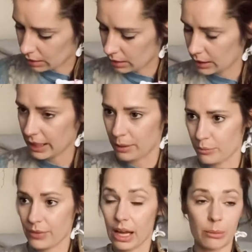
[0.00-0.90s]
Okay,
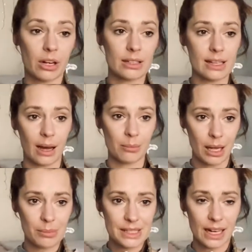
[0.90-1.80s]
I'm going to time
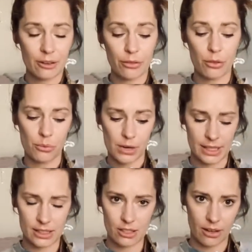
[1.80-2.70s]
lapse now the
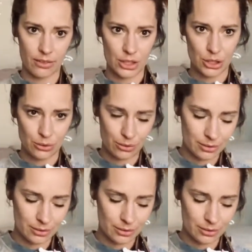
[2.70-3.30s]
rest of the do.